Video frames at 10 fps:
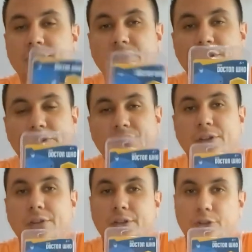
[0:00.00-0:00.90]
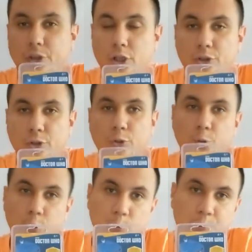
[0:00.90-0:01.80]
T V series Doctor
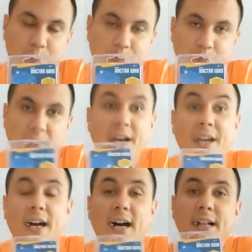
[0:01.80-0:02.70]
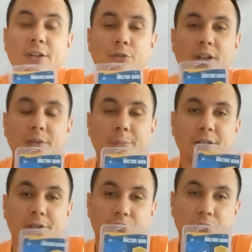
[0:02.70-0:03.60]
Who. I highly
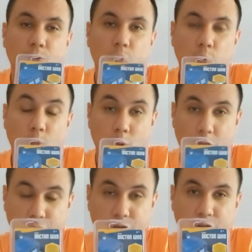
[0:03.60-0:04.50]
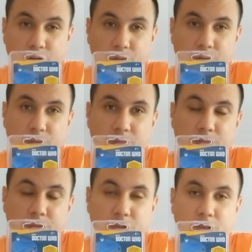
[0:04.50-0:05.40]
recommend you to watch.
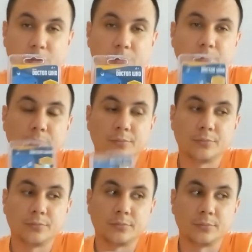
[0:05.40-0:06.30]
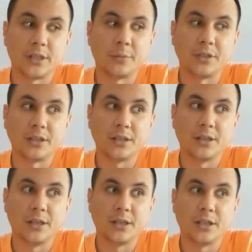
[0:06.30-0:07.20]
So maybe
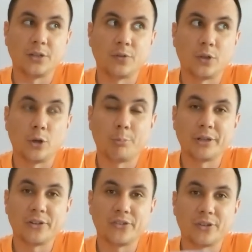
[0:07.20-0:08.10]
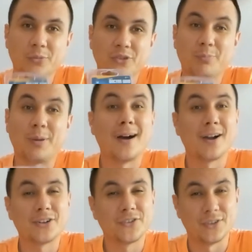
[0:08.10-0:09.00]
it will open some
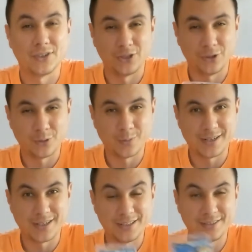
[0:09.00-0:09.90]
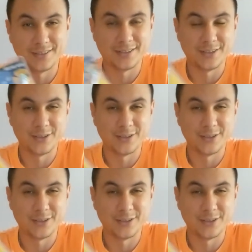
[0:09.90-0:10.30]
sparks in your mind